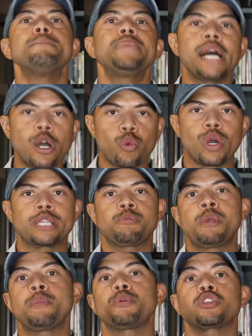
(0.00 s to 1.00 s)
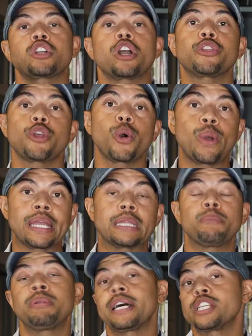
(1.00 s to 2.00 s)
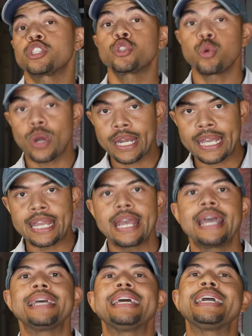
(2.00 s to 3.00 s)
But once people start throwing the plus 20,